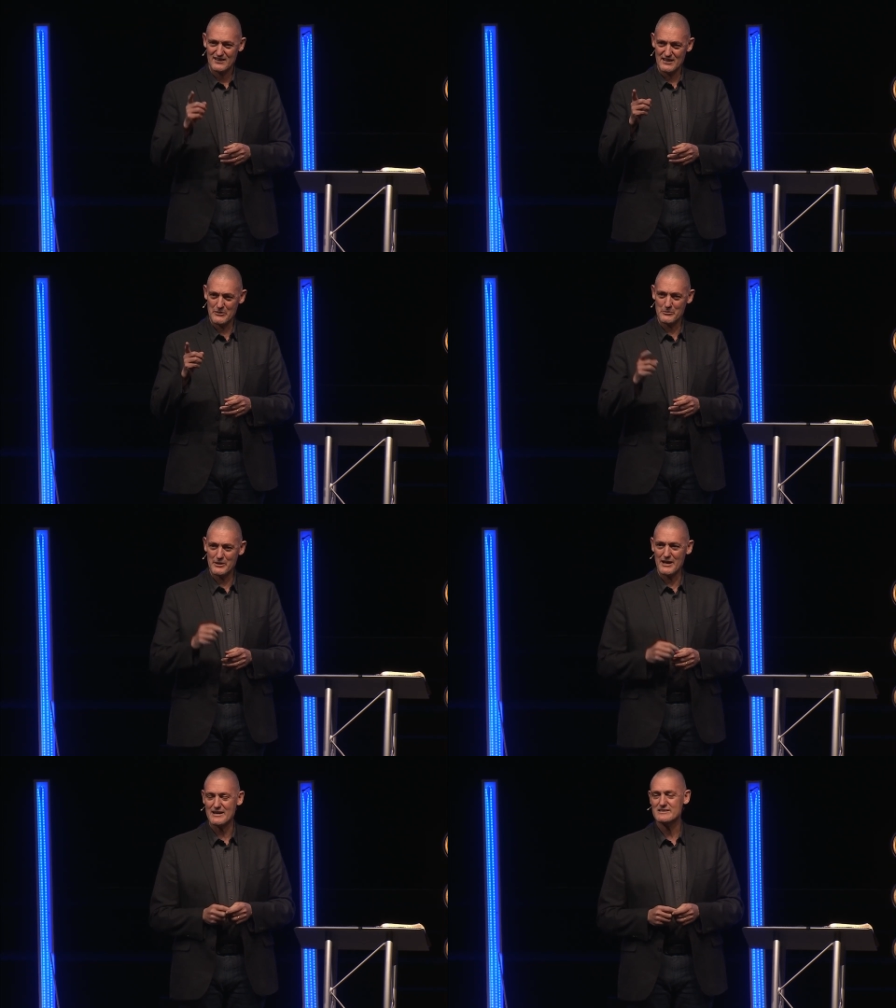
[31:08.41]
They will
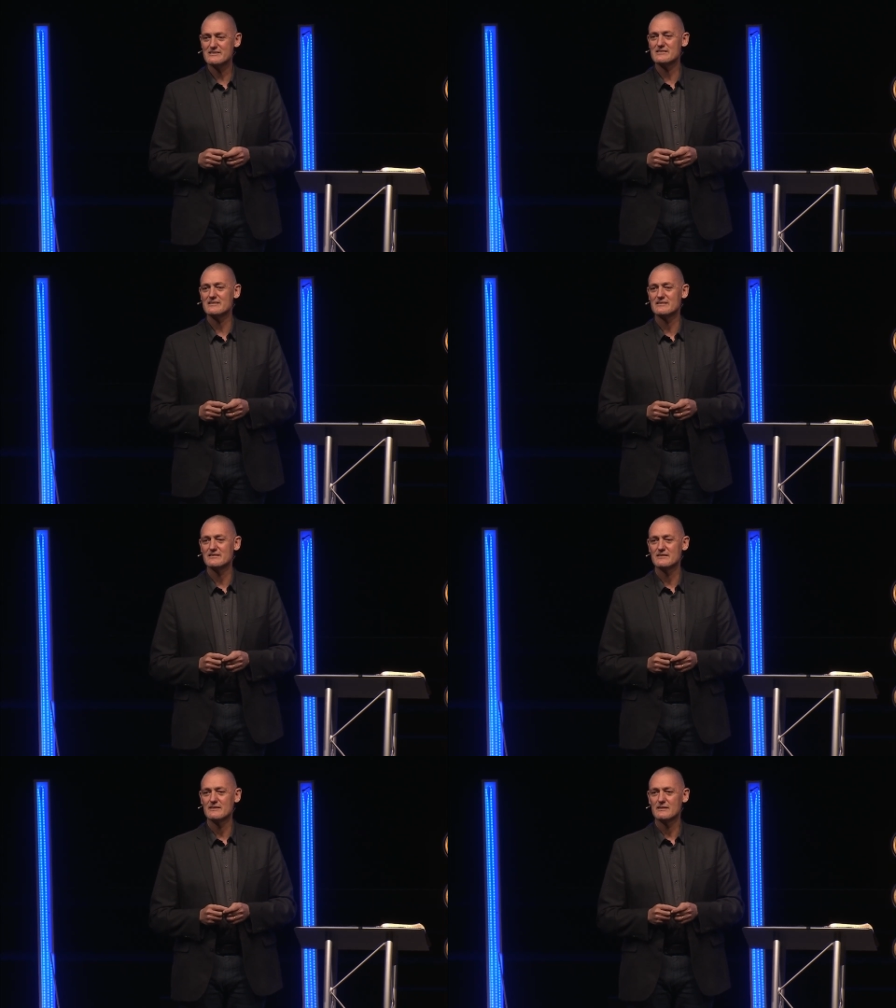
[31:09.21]
be asked,
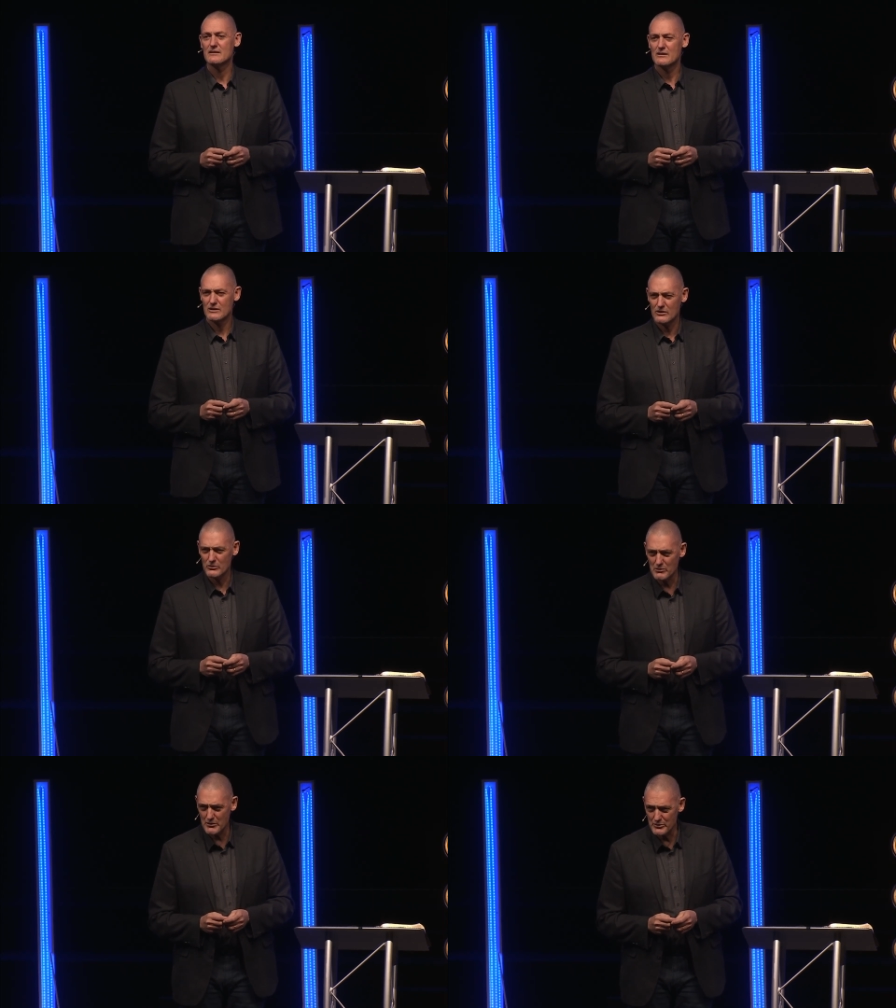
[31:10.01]

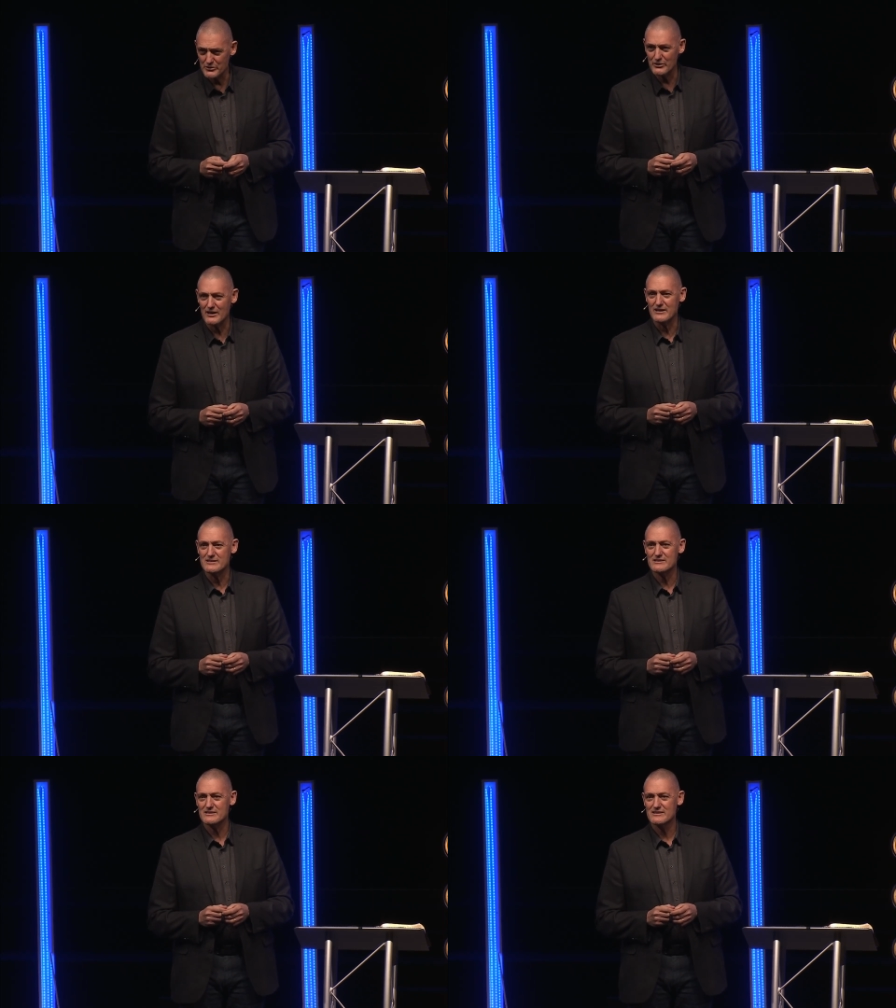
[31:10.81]
Where were you
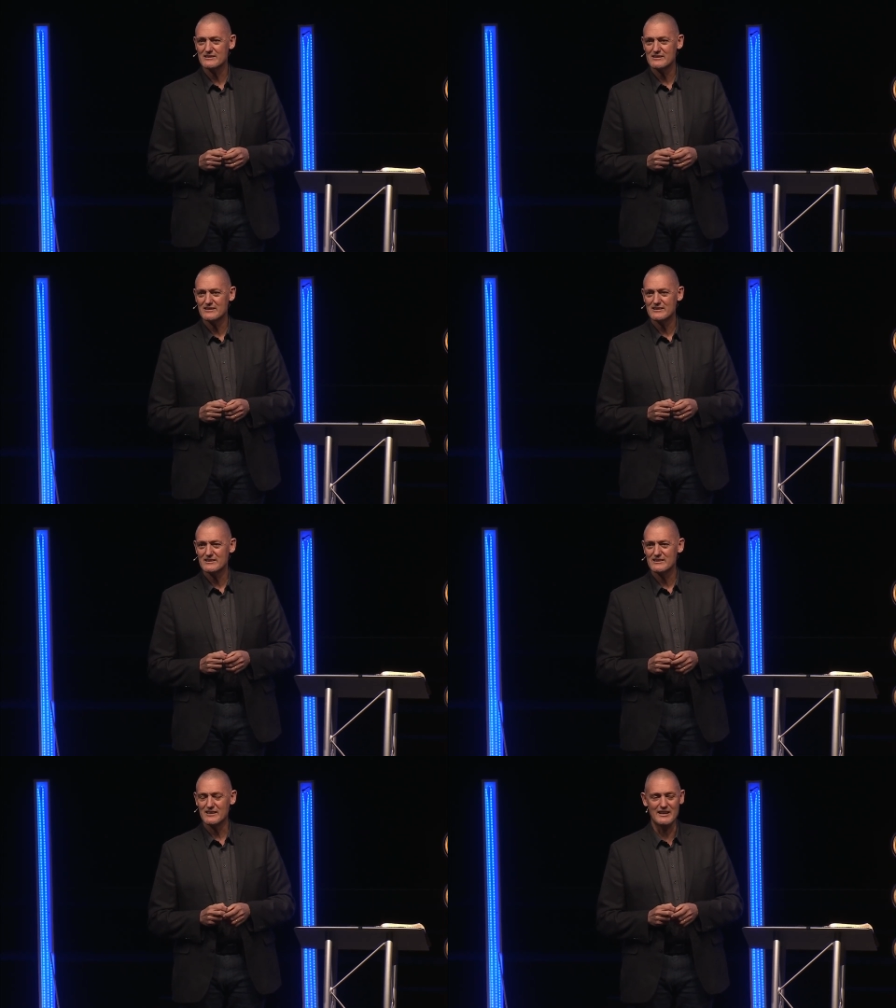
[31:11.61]
guys
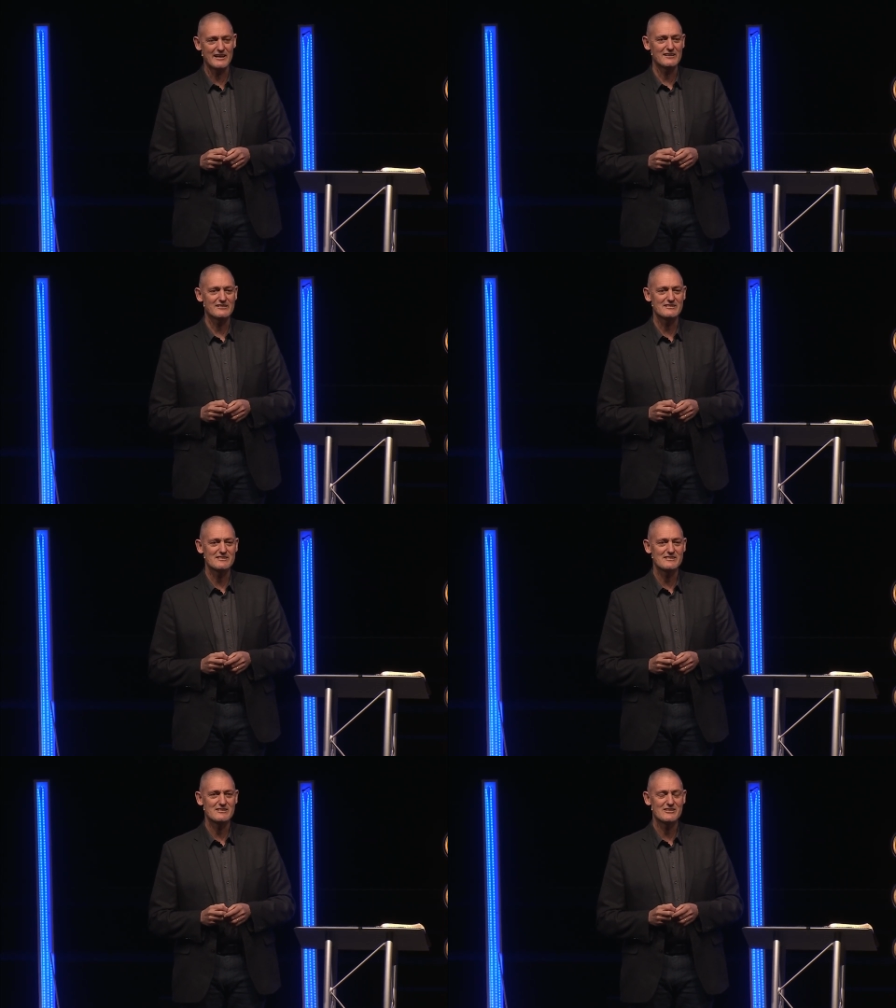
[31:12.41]
in
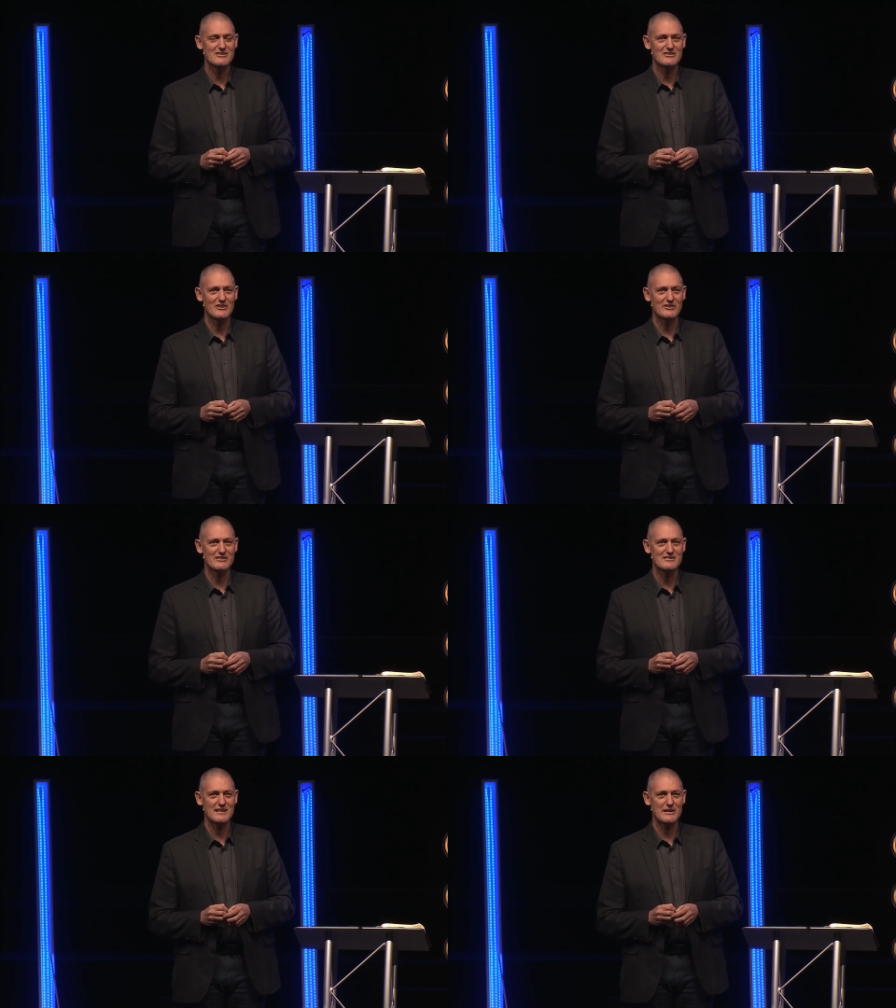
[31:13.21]
England's
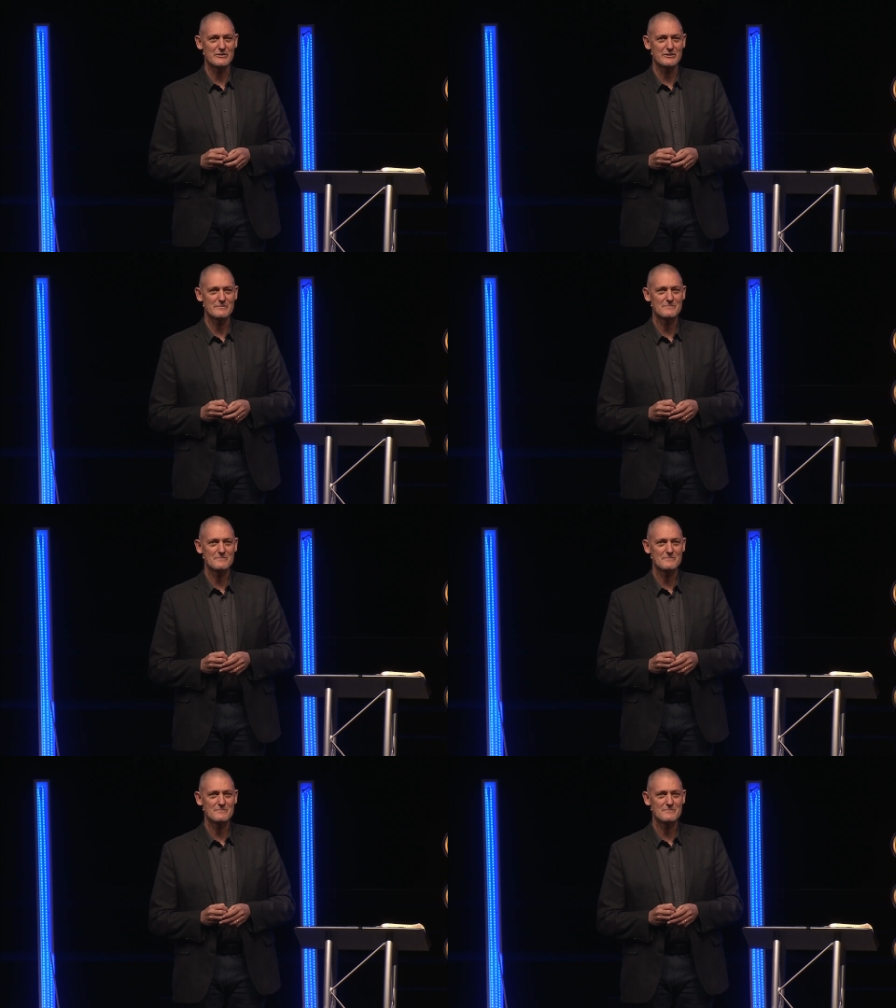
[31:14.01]
darkest hour?